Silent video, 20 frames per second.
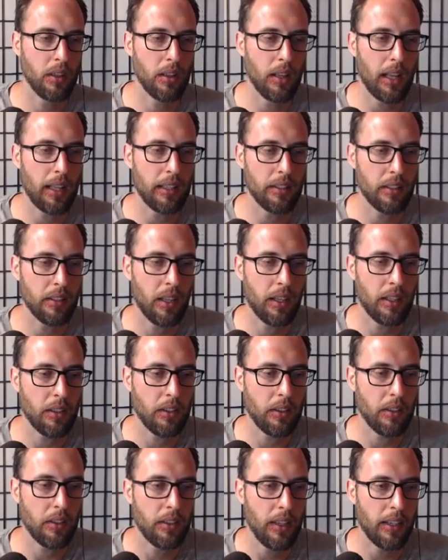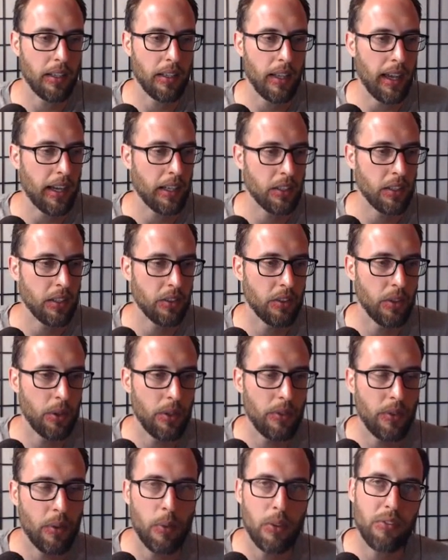less likely to take action. So
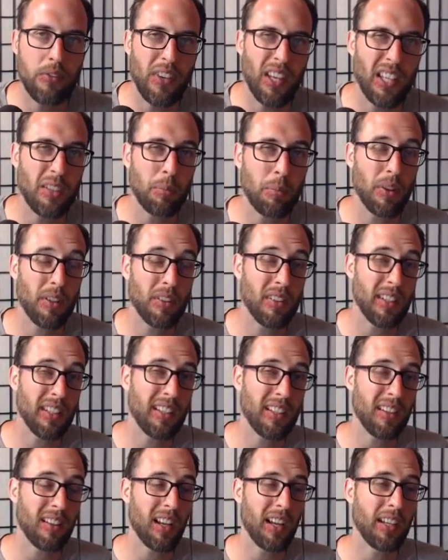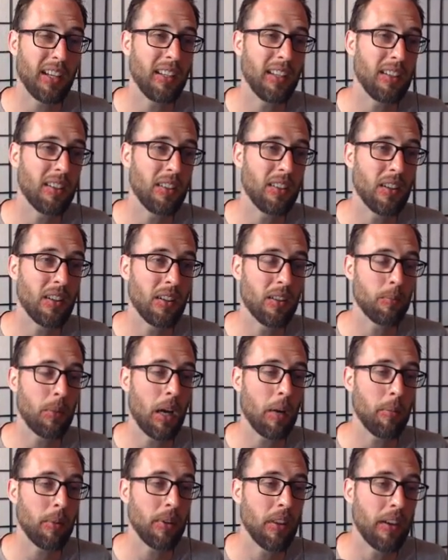even with Facebook's declining
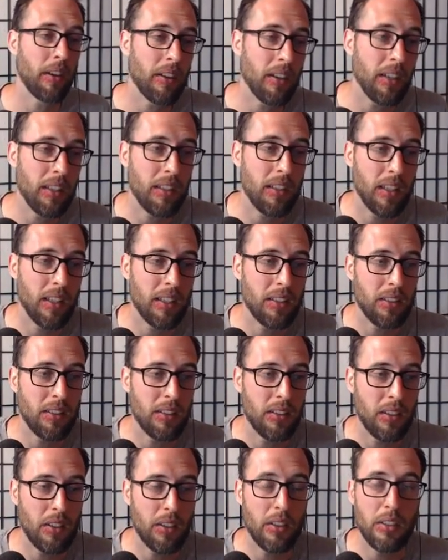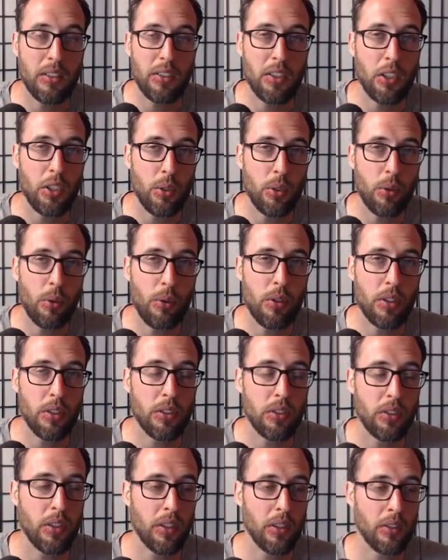popularity, it still is huge
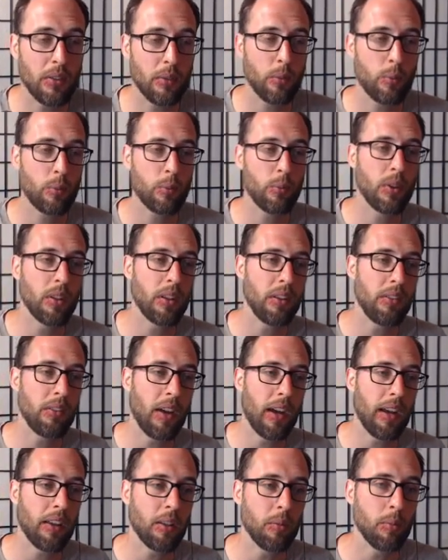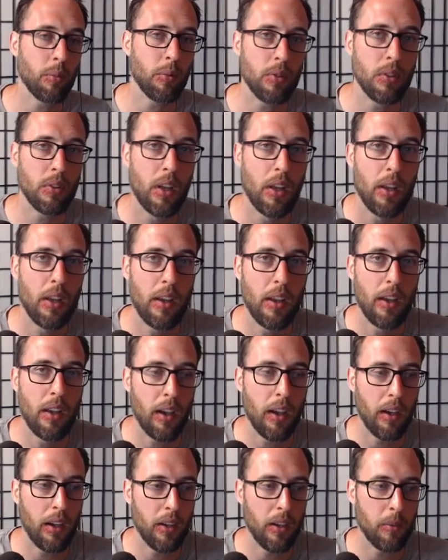and still really valuable
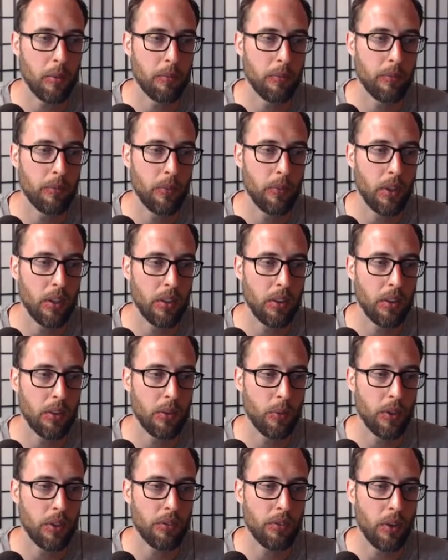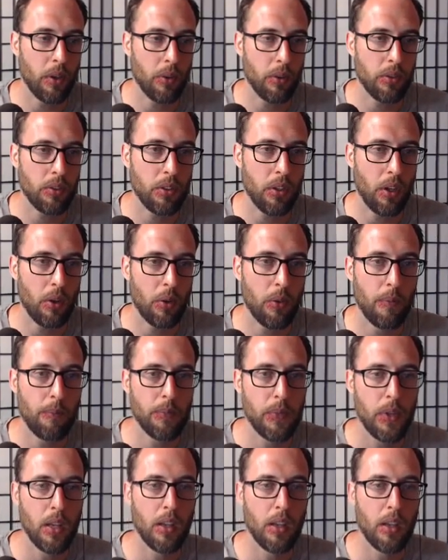with folks. So